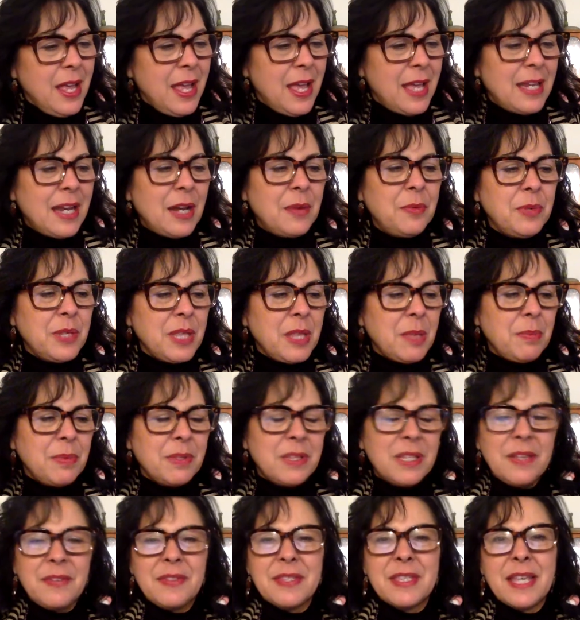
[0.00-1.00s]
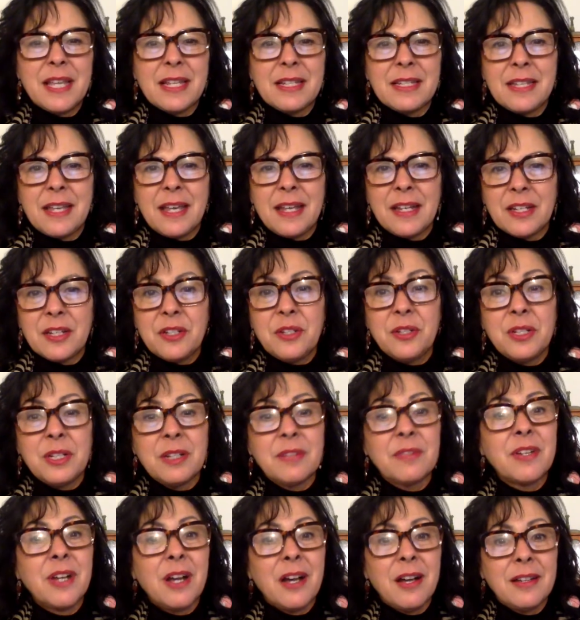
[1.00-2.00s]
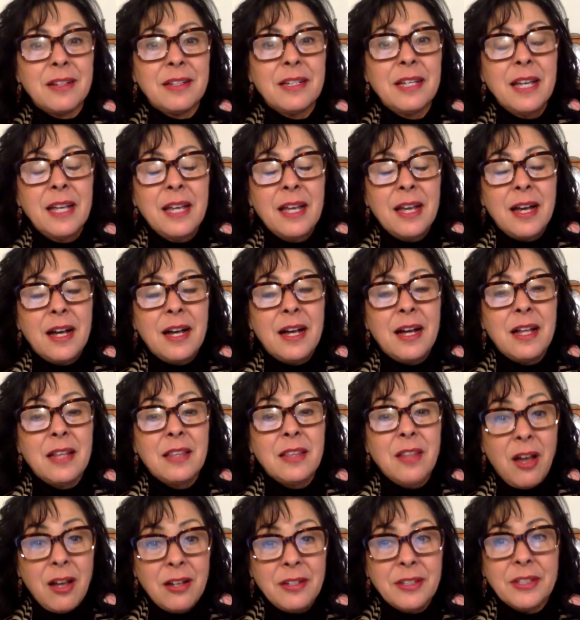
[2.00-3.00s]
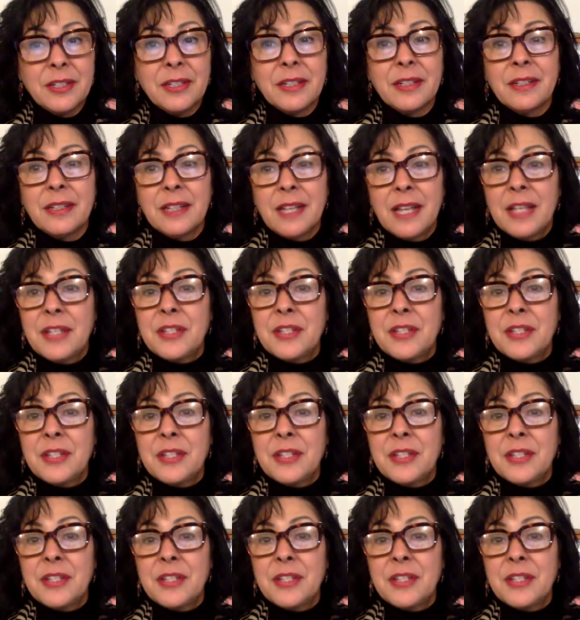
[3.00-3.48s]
And I really believe Santana could have gone longer.